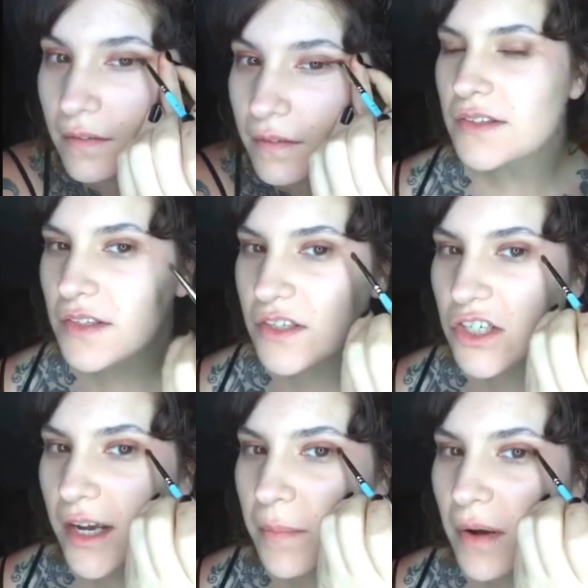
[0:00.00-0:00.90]
So the
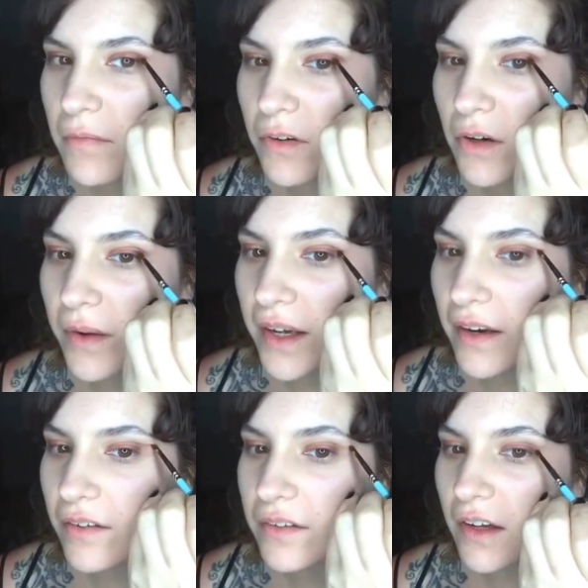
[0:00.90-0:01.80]
shape I'm following
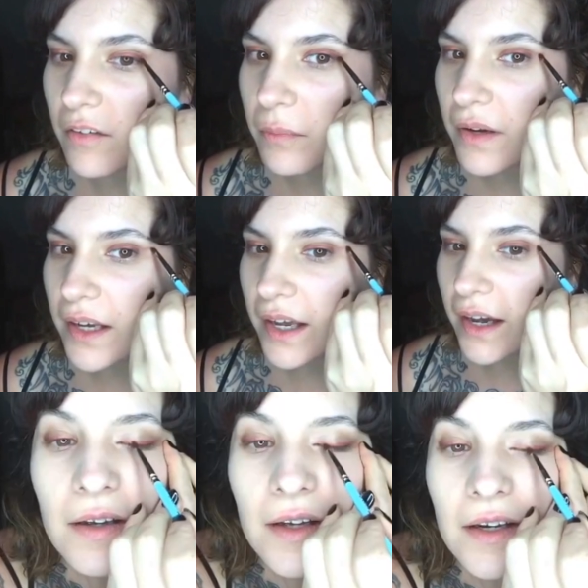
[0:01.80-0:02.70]
here is kind of pulling it out.